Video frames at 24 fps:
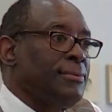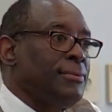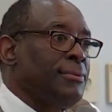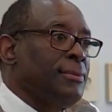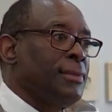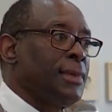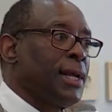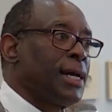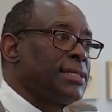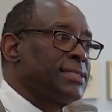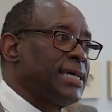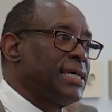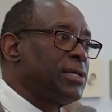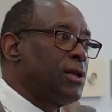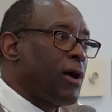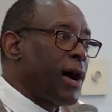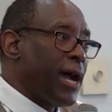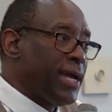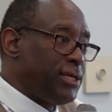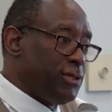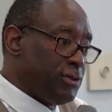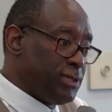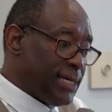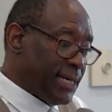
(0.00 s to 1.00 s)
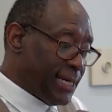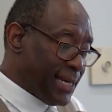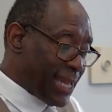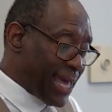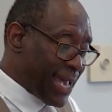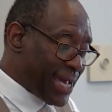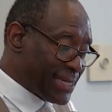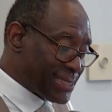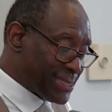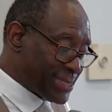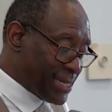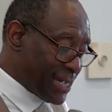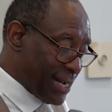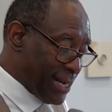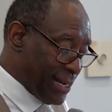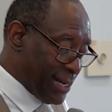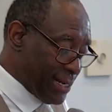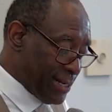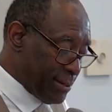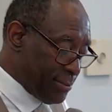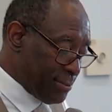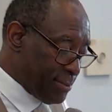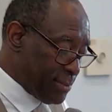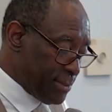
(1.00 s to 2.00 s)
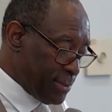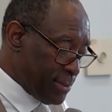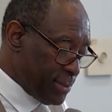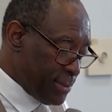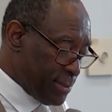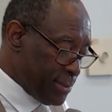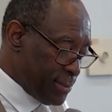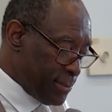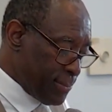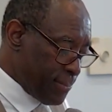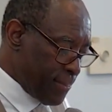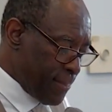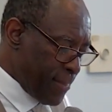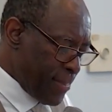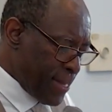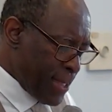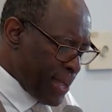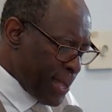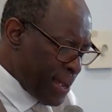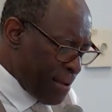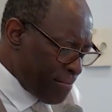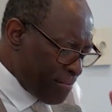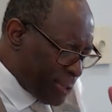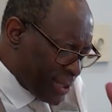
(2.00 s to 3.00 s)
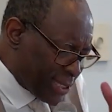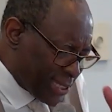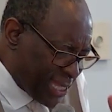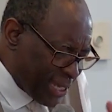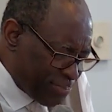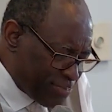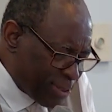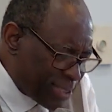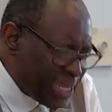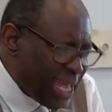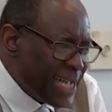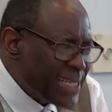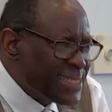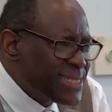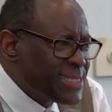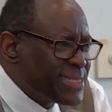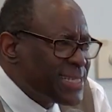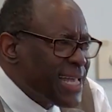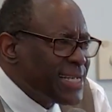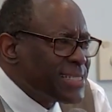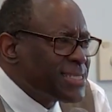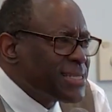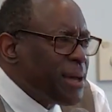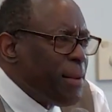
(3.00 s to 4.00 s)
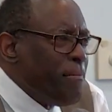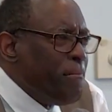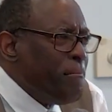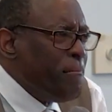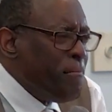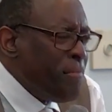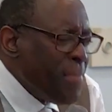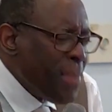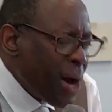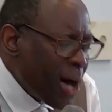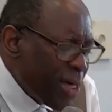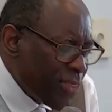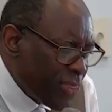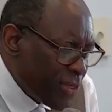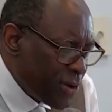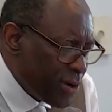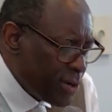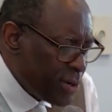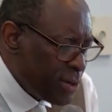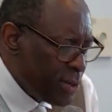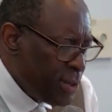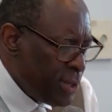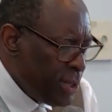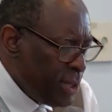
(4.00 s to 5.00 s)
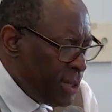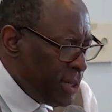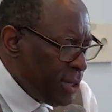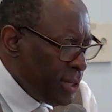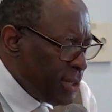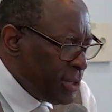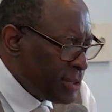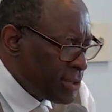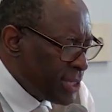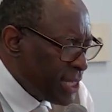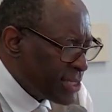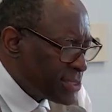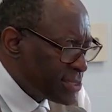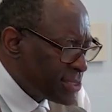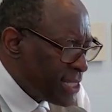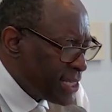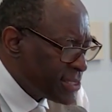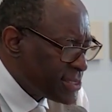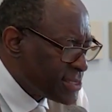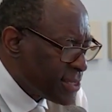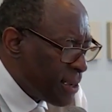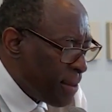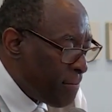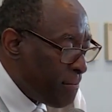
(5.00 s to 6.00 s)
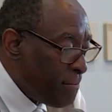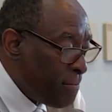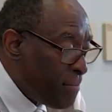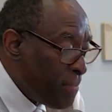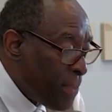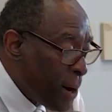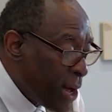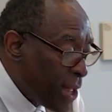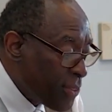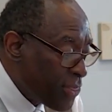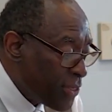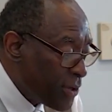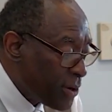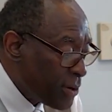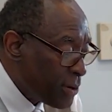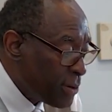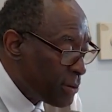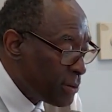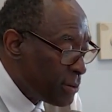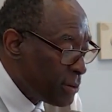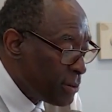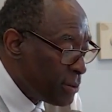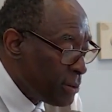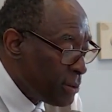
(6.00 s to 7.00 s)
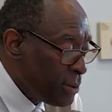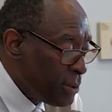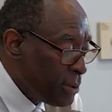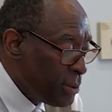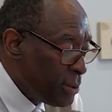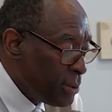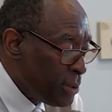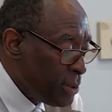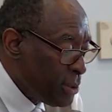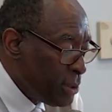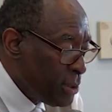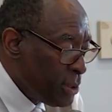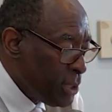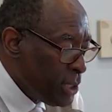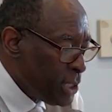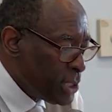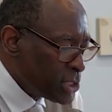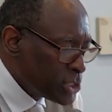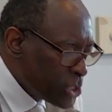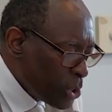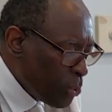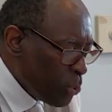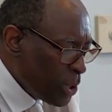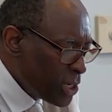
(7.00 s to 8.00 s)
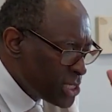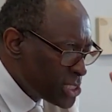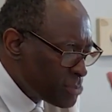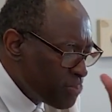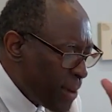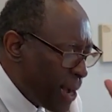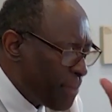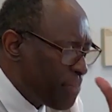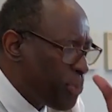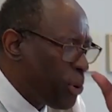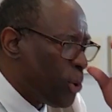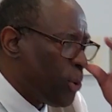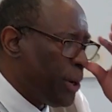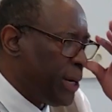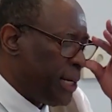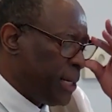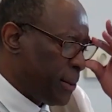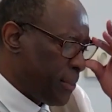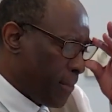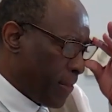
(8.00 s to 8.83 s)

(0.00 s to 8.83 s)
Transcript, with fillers: Because I know how you did last time. But that's a mother. That's a mother. So what is my point?